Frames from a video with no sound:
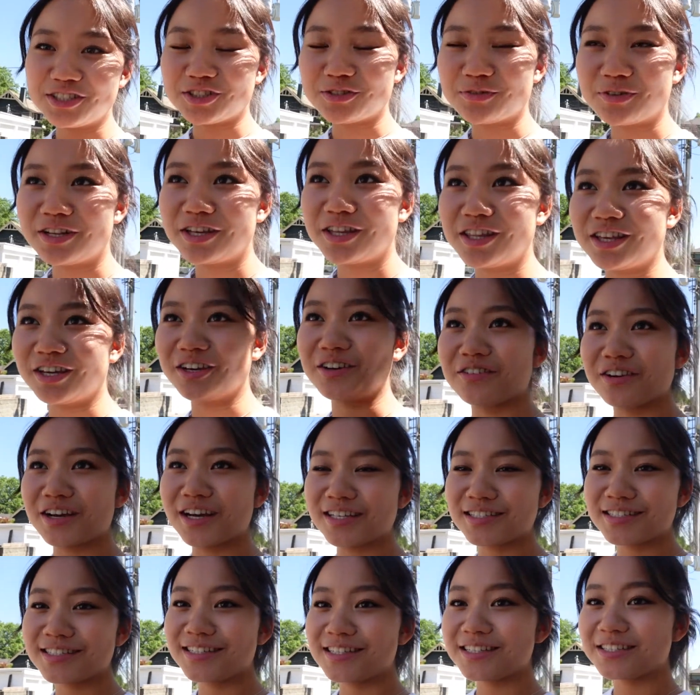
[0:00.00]
do anything
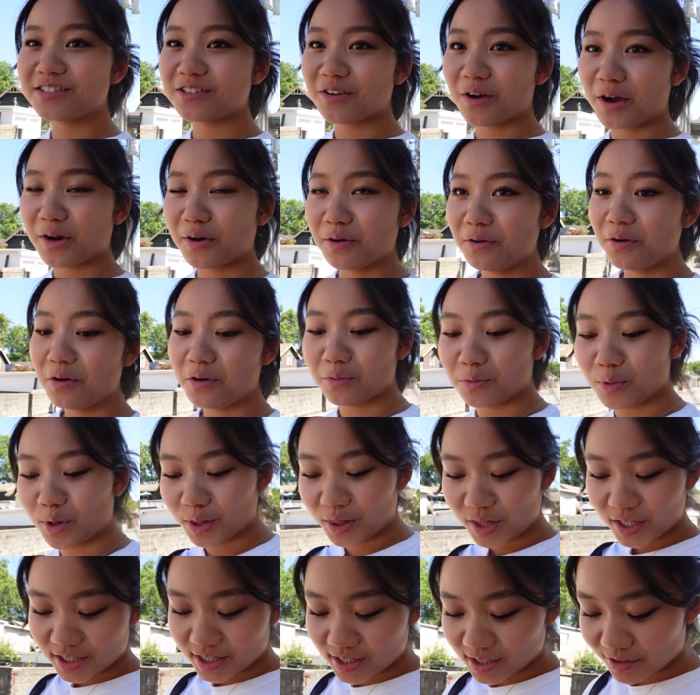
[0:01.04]
crazy, so I don't know what
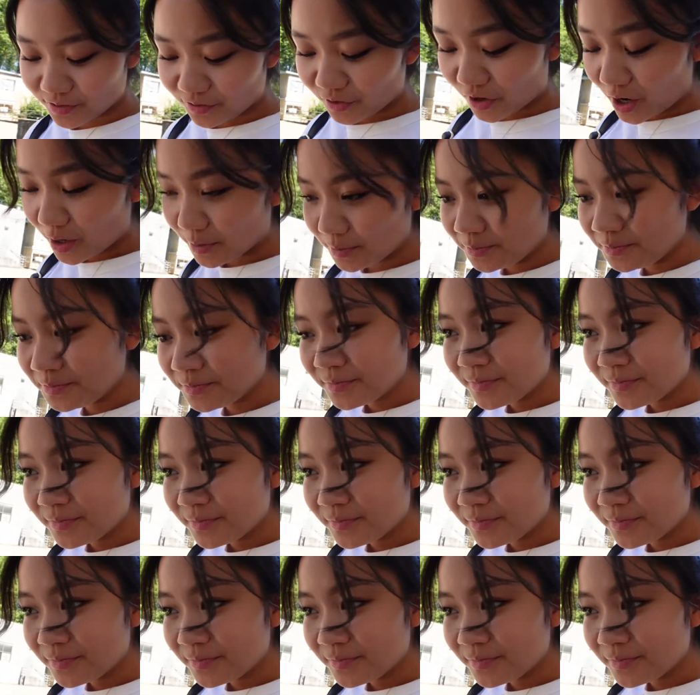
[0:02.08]
this is from.